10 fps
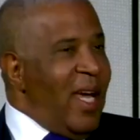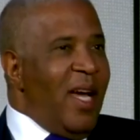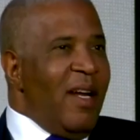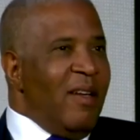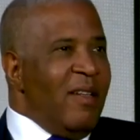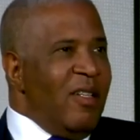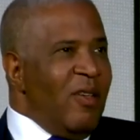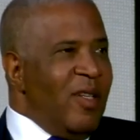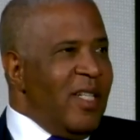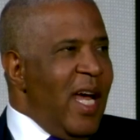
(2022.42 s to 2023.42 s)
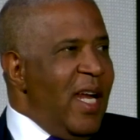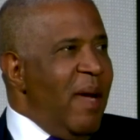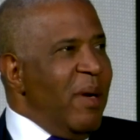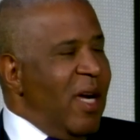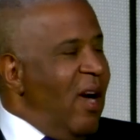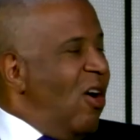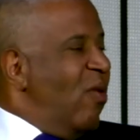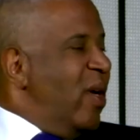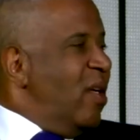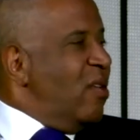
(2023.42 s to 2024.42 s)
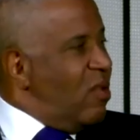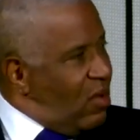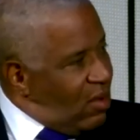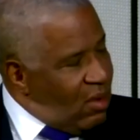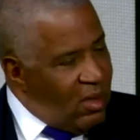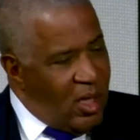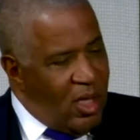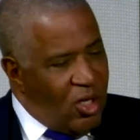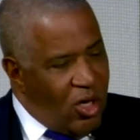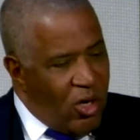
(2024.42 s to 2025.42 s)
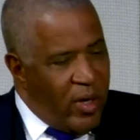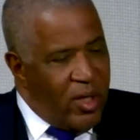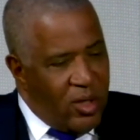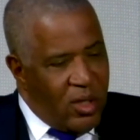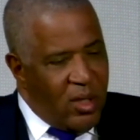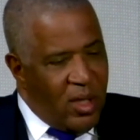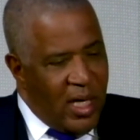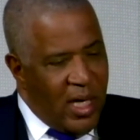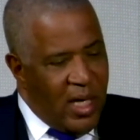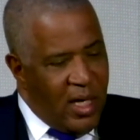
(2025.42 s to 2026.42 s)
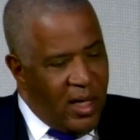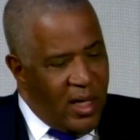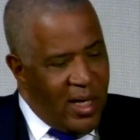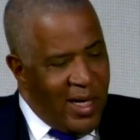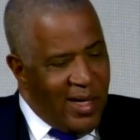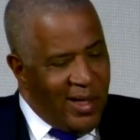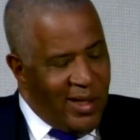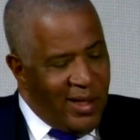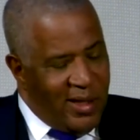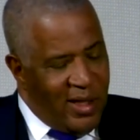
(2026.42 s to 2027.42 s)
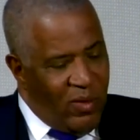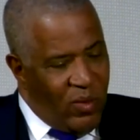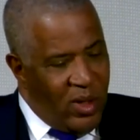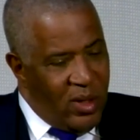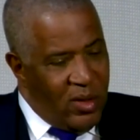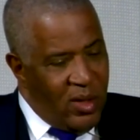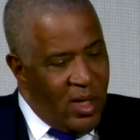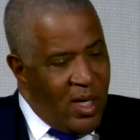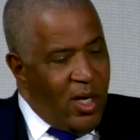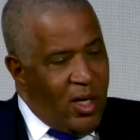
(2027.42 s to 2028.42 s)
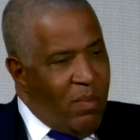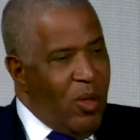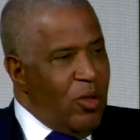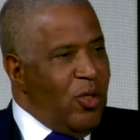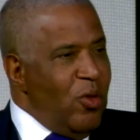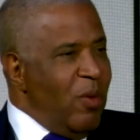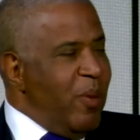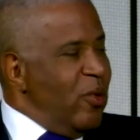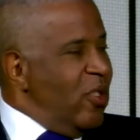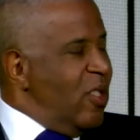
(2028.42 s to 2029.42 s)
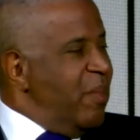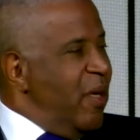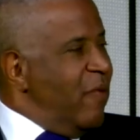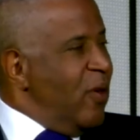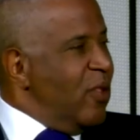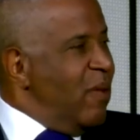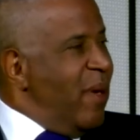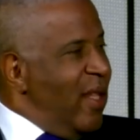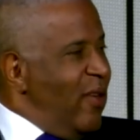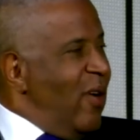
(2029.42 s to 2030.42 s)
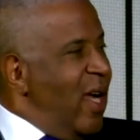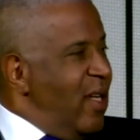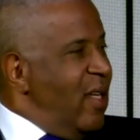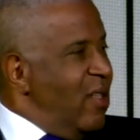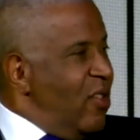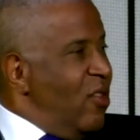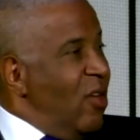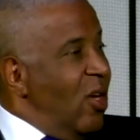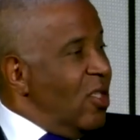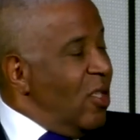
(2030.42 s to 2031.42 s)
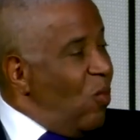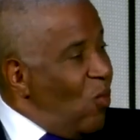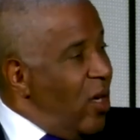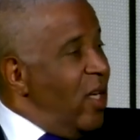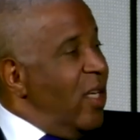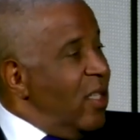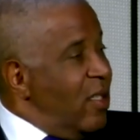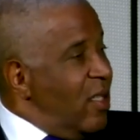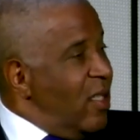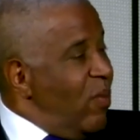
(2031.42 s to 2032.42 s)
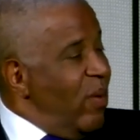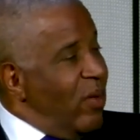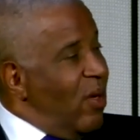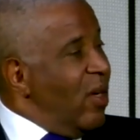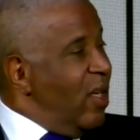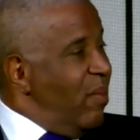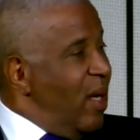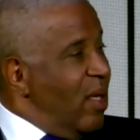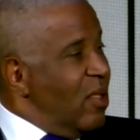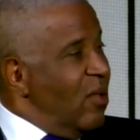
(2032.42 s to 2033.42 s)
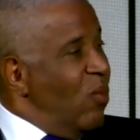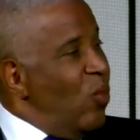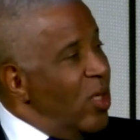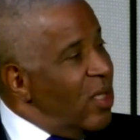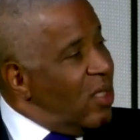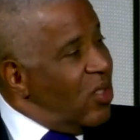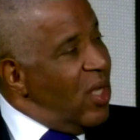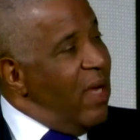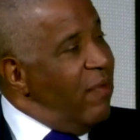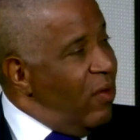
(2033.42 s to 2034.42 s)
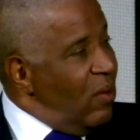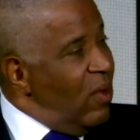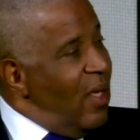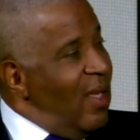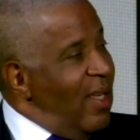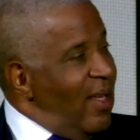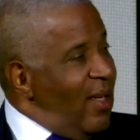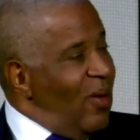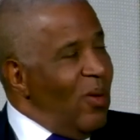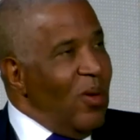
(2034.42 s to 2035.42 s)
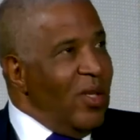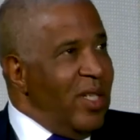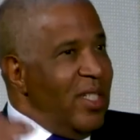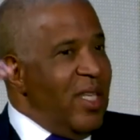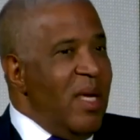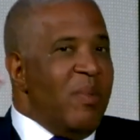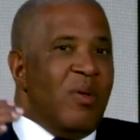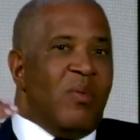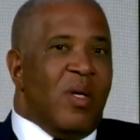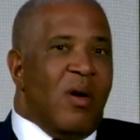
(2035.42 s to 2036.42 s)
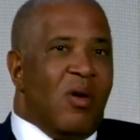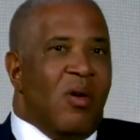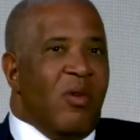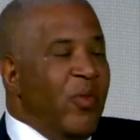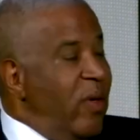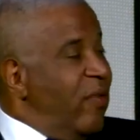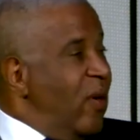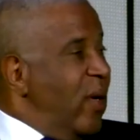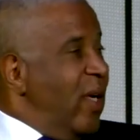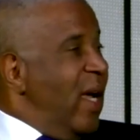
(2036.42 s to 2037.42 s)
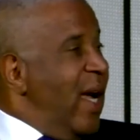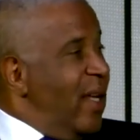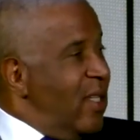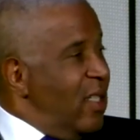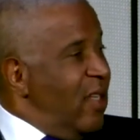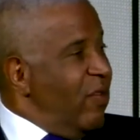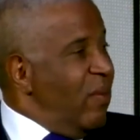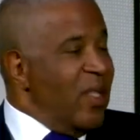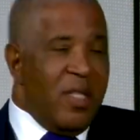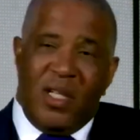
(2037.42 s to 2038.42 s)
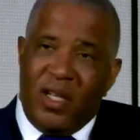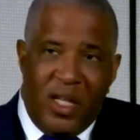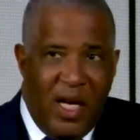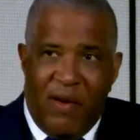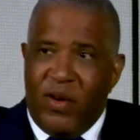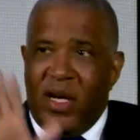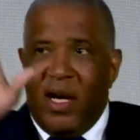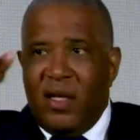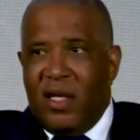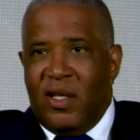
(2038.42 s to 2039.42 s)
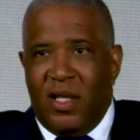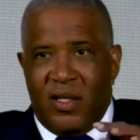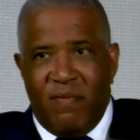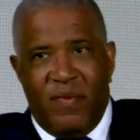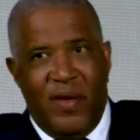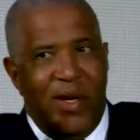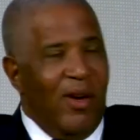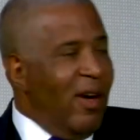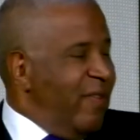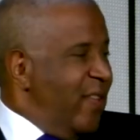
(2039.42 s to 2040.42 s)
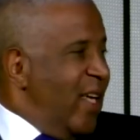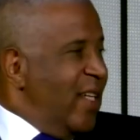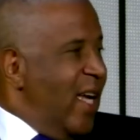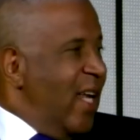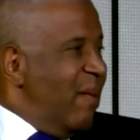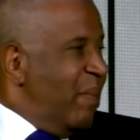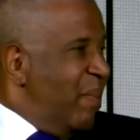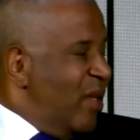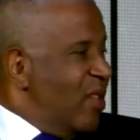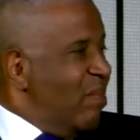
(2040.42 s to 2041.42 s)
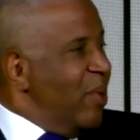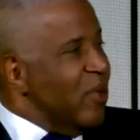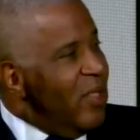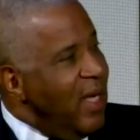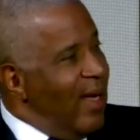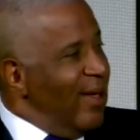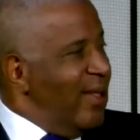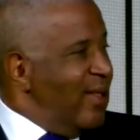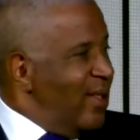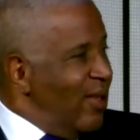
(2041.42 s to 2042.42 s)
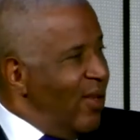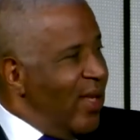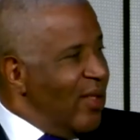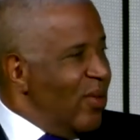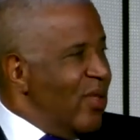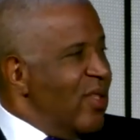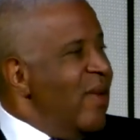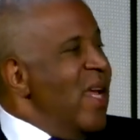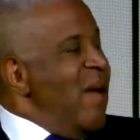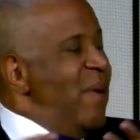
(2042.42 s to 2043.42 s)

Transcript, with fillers: And, you know, the dynamic I always encouraged uh, and elicited was most junior person speak first about their ideas and thoughts on what it is that we were talking about. So it wouldn't stifle mm-hmm. or disable what I'll call free flowing ideas and information. Look, and every now and then you get some veering off of that dynamic based on personalities yeah. and all that sort of stuff.